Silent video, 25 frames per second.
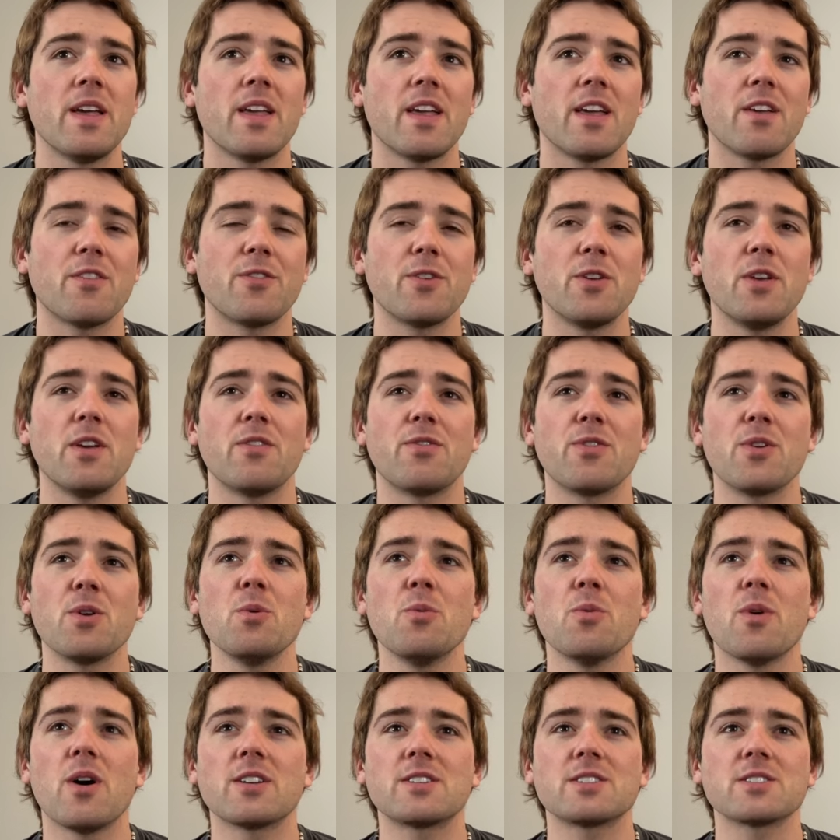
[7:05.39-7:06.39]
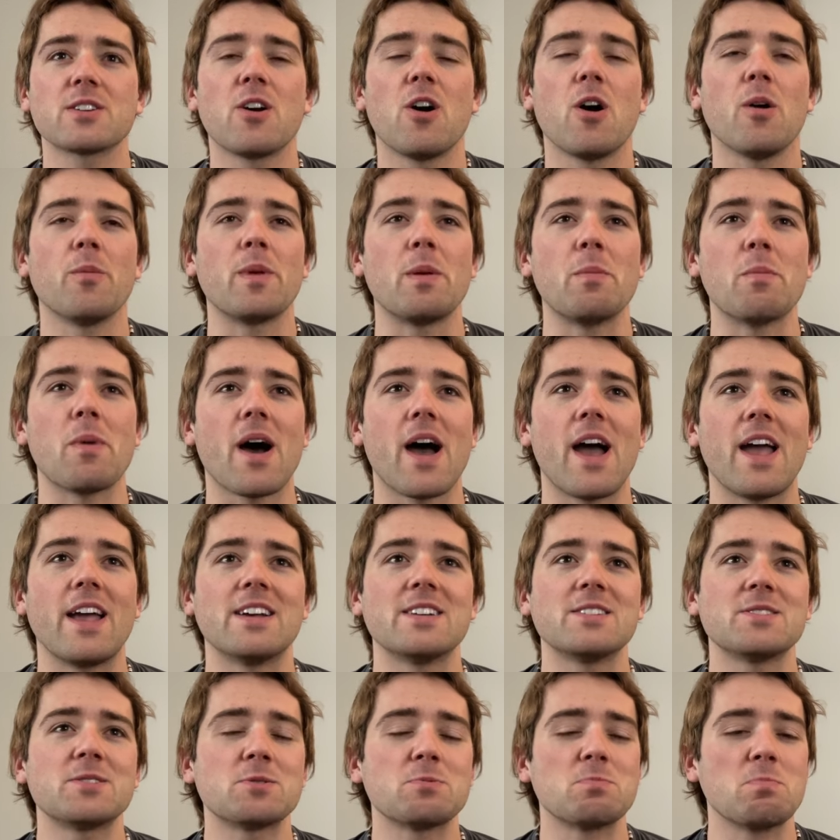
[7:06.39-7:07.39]
If you want to call me
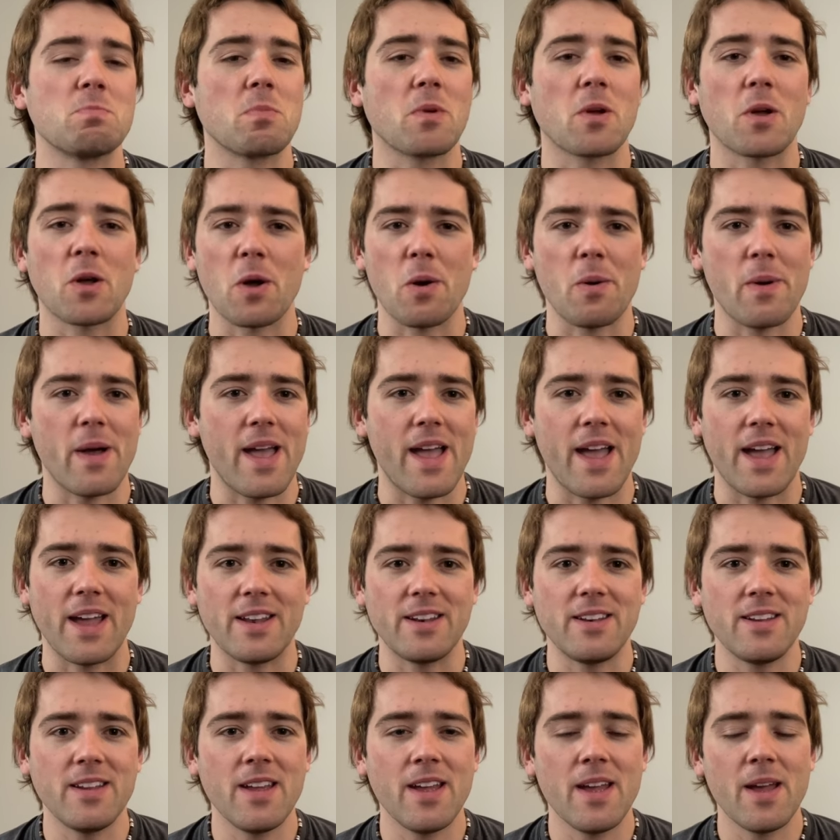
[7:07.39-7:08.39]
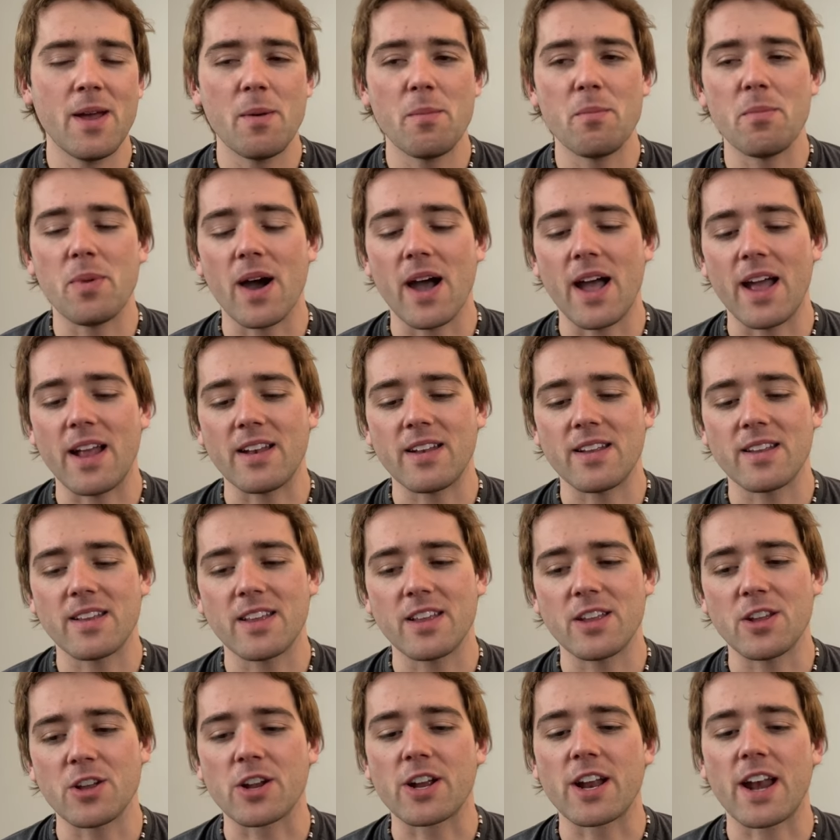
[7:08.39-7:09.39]
biased, go ahead, but
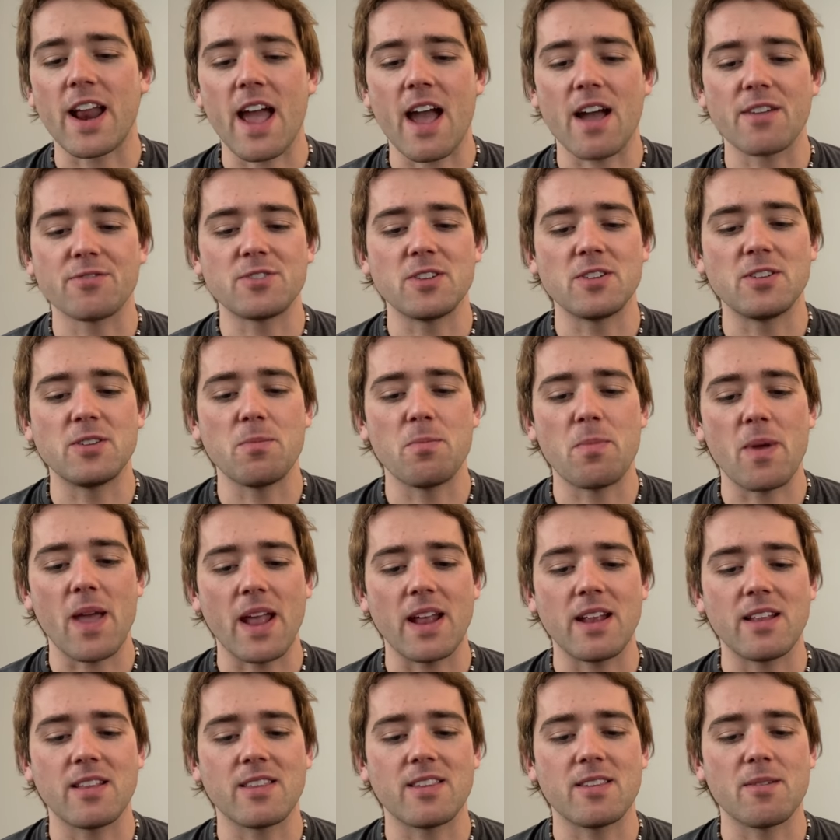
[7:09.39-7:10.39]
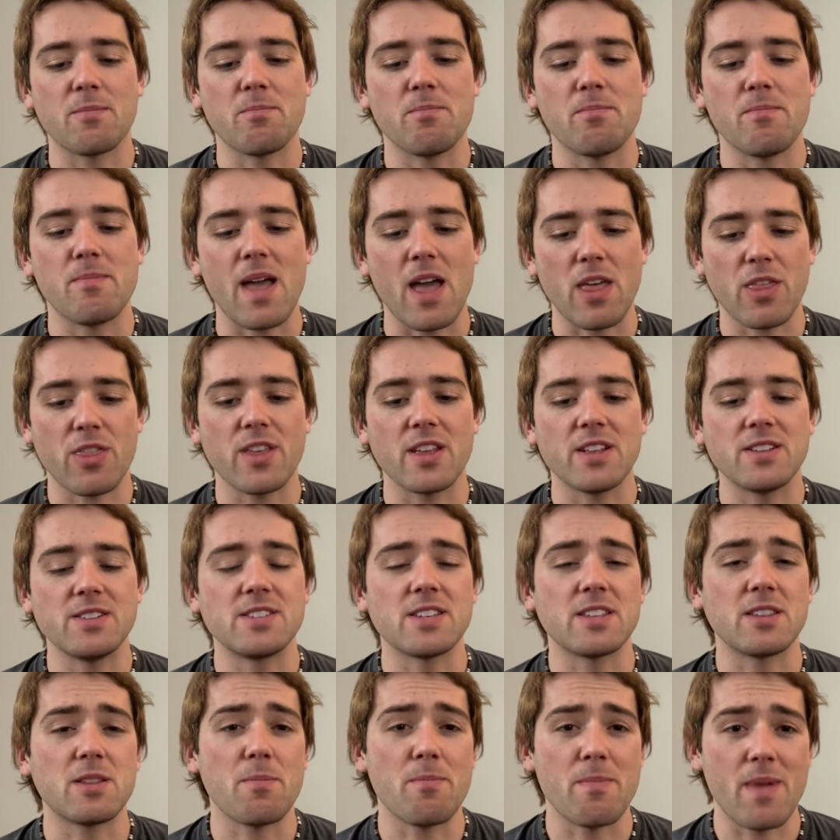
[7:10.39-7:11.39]
you're gonna have to debate the methods
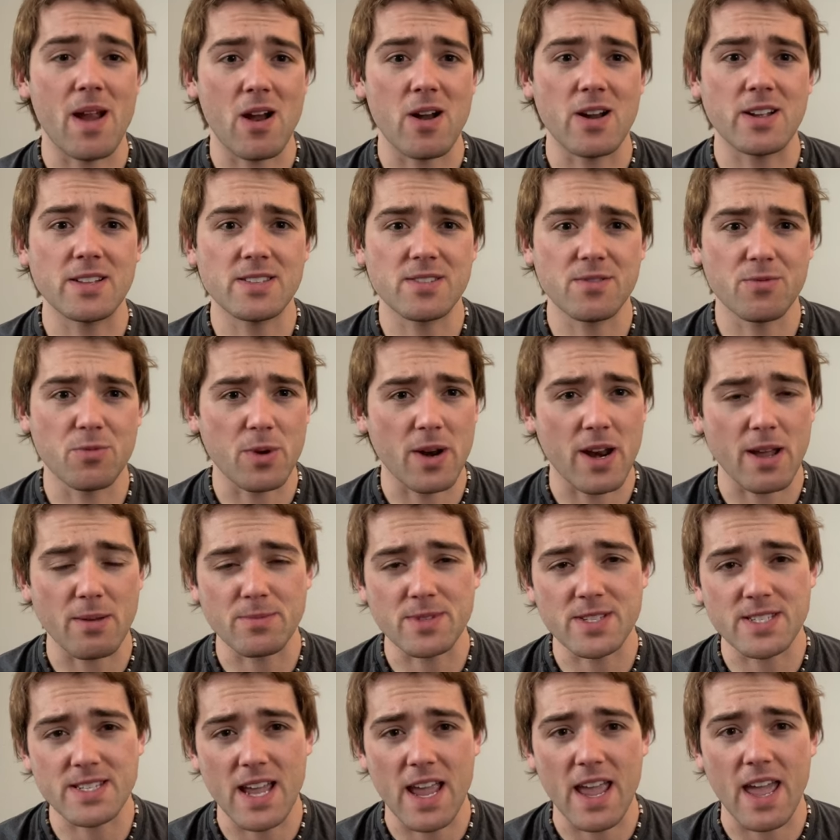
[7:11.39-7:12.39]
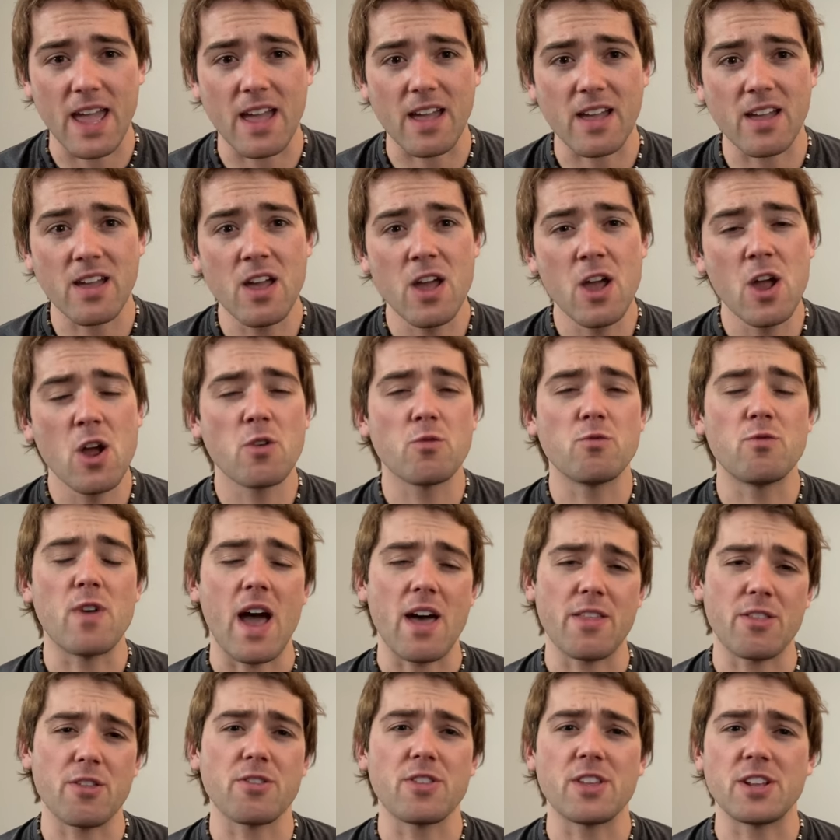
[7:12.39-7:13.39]
and the merits of what I'm saying
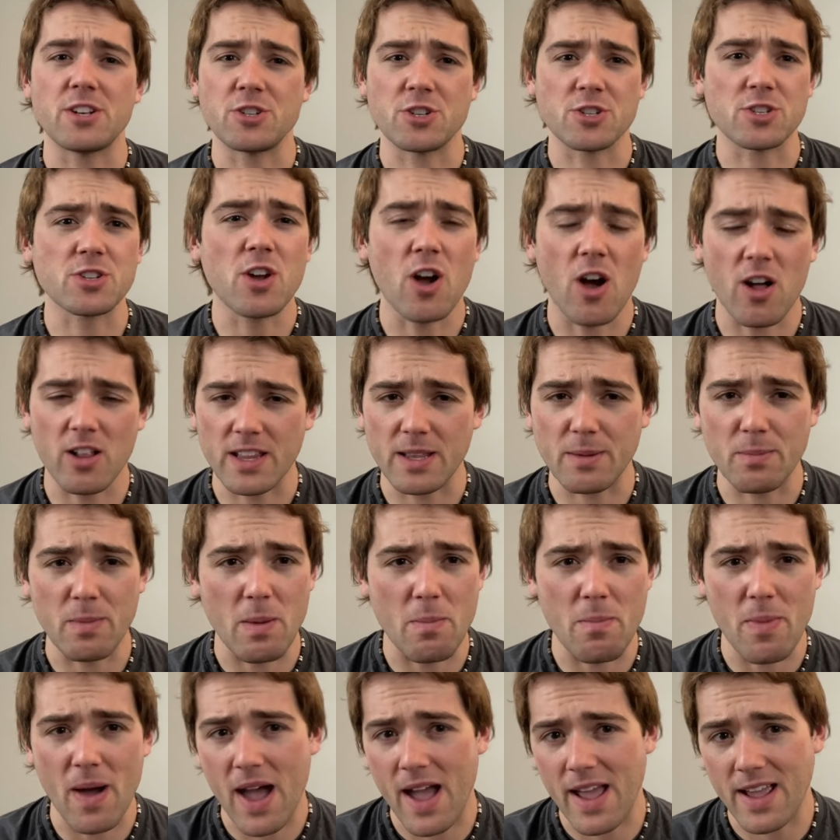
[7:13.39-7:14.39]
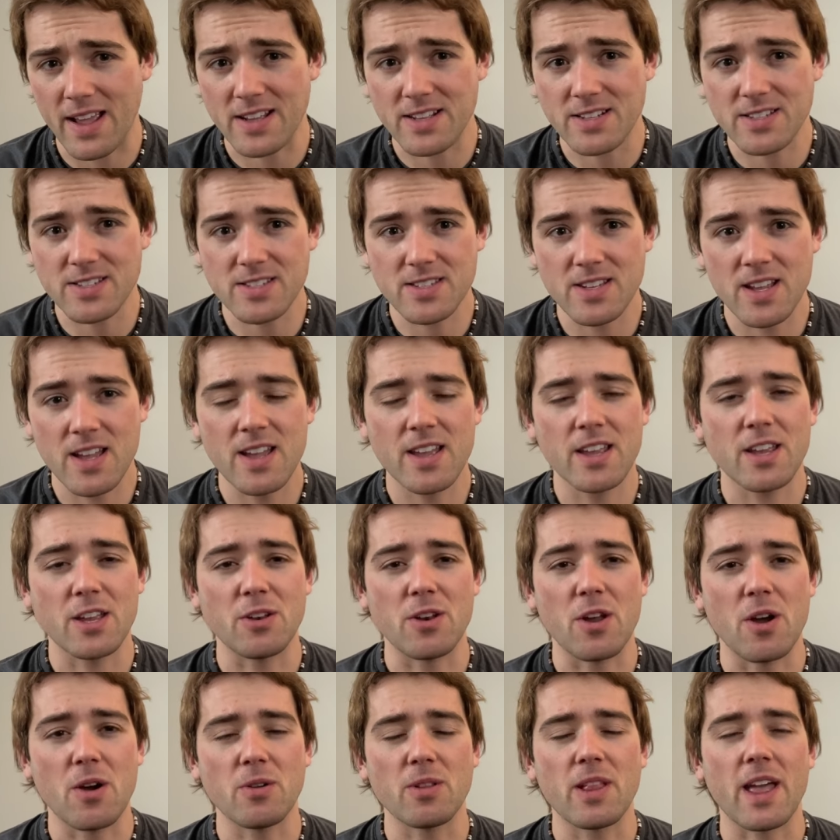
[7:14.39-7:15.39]
rather than just calling me biased. You
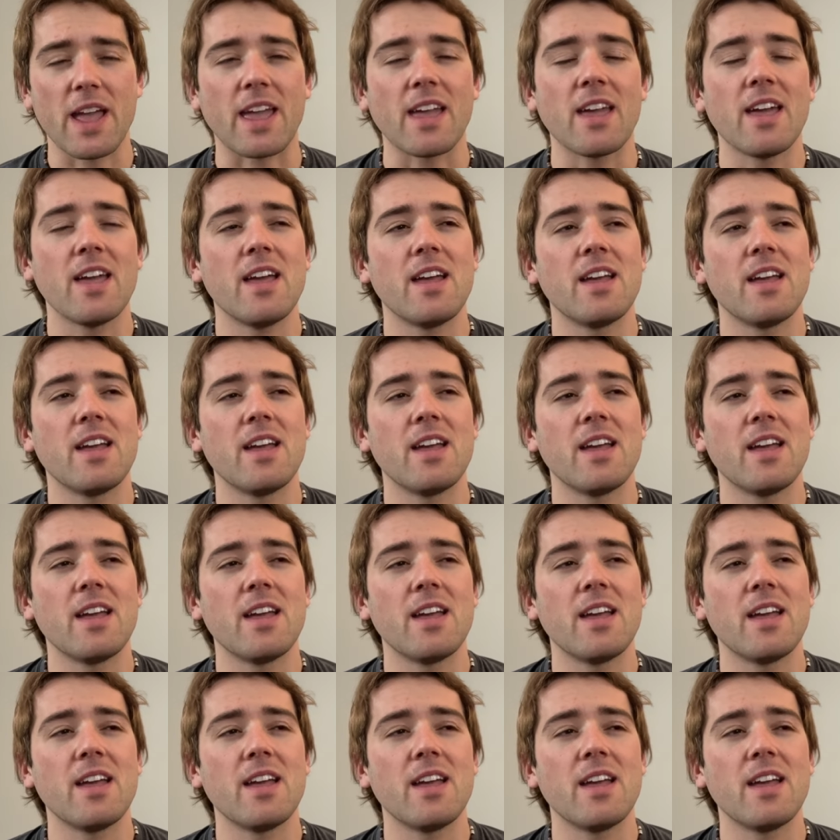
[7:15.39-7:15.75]
know, like